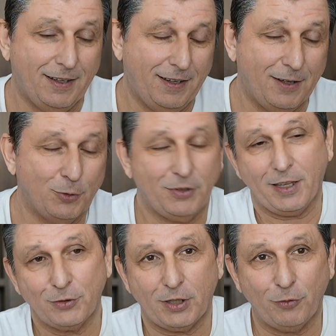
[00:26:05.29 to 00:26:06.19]
I was on the
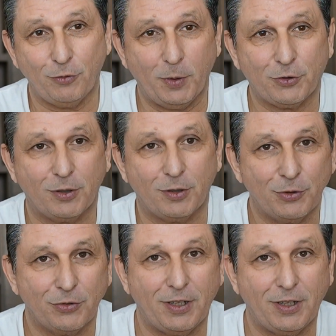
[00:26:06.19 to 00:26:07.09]
other side of the
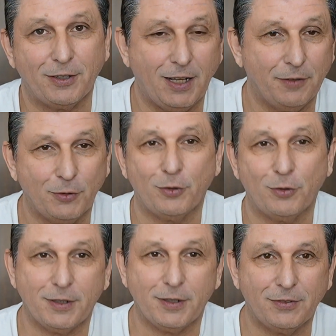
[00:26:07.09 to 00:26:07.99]
spectrum. Second Life is a
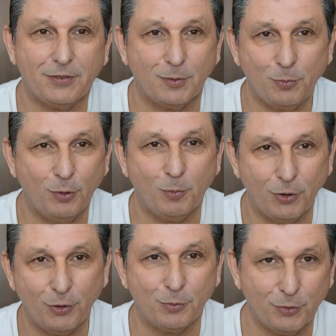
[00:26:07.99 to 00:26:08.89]
very simple
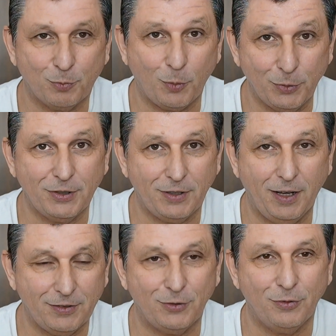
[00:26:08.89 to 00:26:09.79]
model with a property
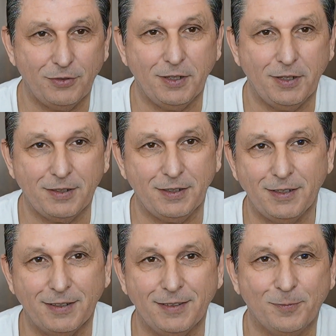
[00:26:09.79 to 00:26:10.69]
tax and a VAT,
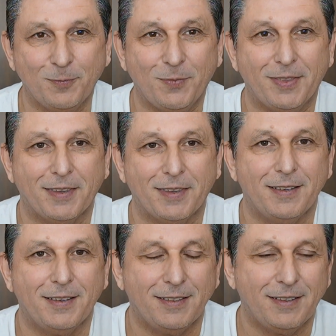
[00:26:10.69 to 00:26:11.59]

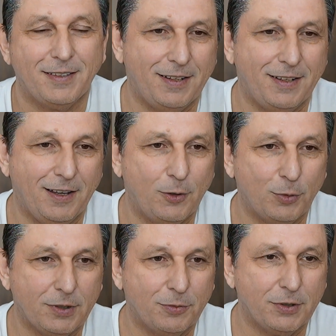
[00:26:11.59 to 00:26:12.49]
and now
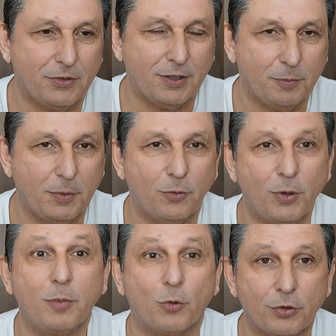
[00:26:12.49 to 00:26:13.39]
we're seeing
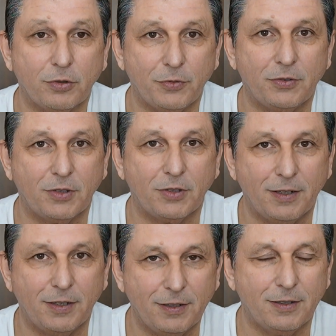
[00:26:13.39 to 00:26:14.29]
way more
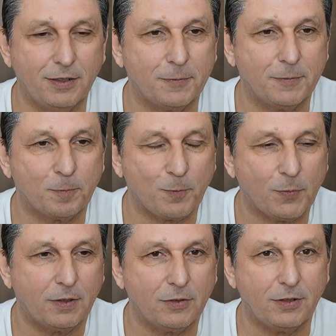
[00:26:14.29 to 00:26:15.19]
sophisticated
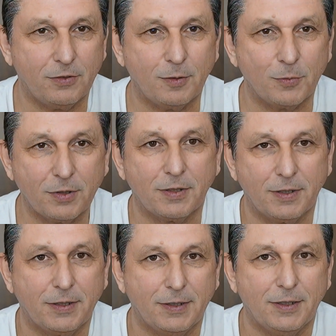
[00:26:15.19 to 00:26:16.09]
systems.
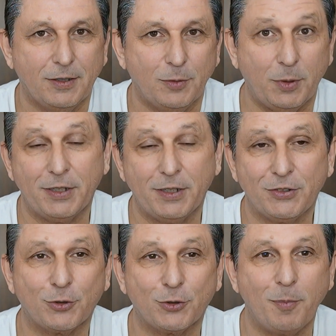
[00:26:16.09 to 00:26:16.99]
But they're
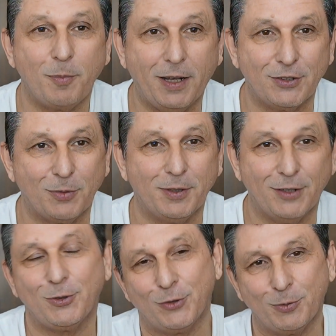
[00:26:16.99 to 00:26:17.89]
centrally managed. That's
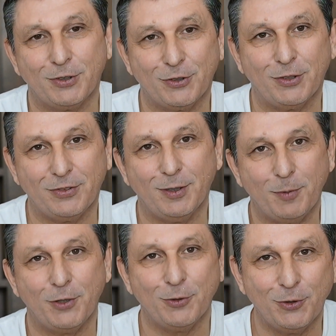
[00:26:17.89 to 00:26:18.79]
also what's interesting.
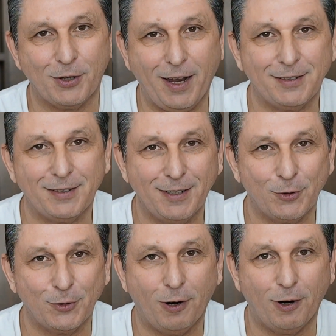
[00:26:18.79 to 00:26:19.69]
You're acting
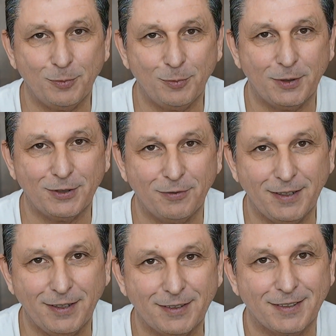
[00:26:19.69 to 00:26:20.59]
like the government of that.